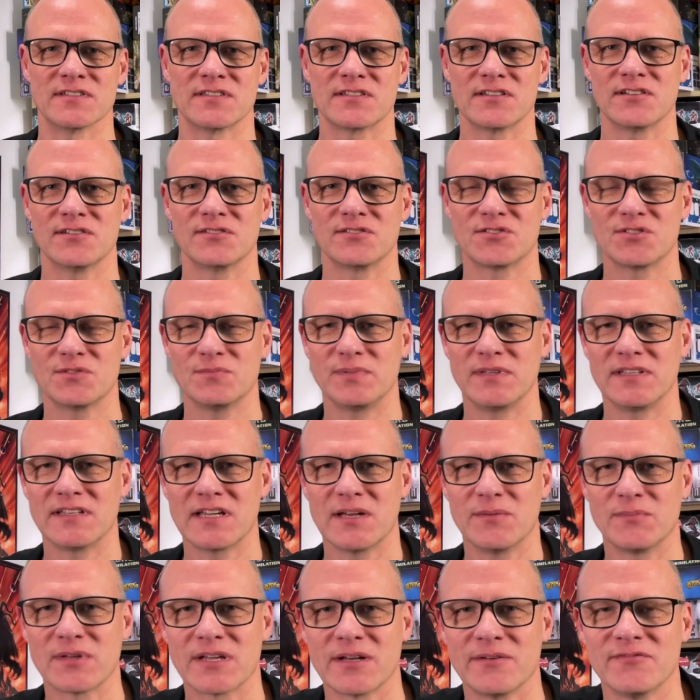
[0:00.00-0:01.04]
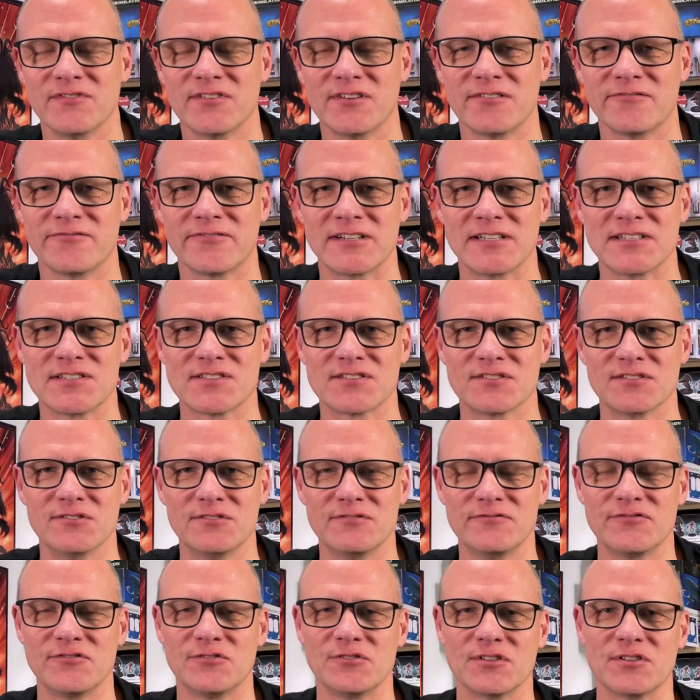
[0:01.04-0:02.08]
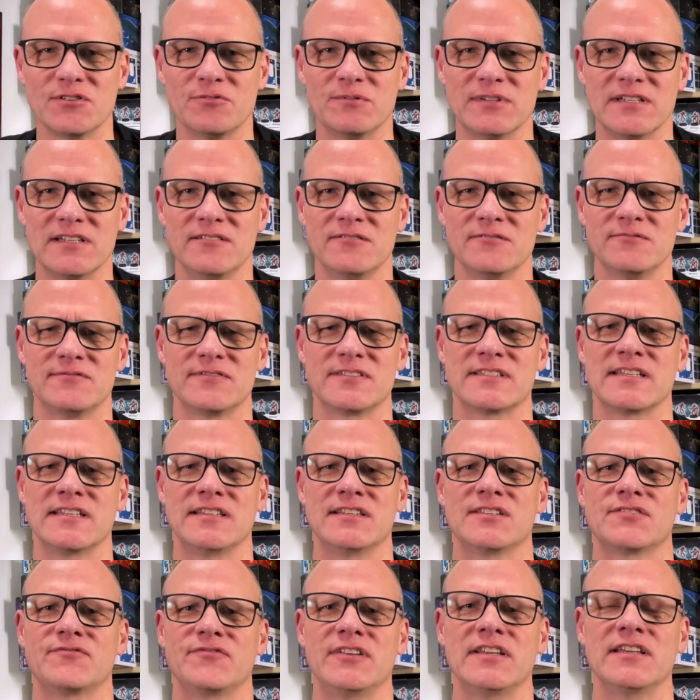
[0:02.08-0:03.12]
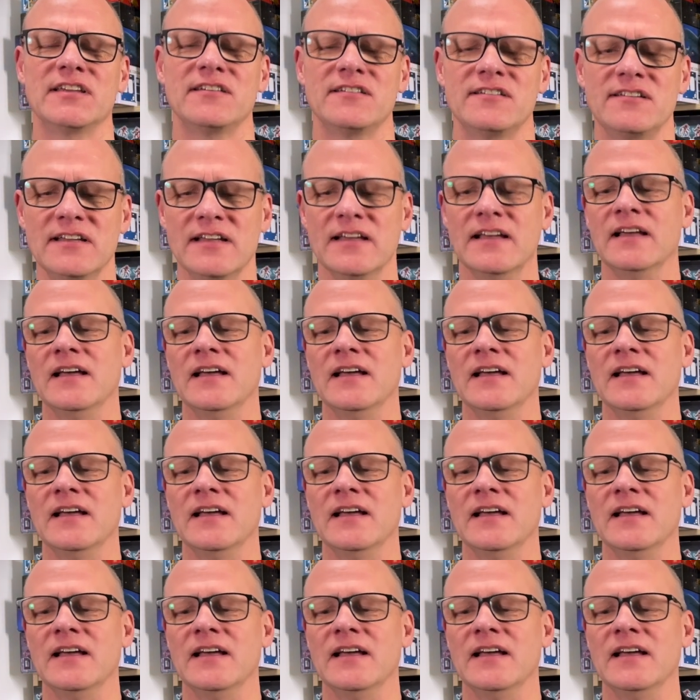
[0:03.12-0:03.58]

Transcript: So it should be coming up very, very soon for you when you've seen this video.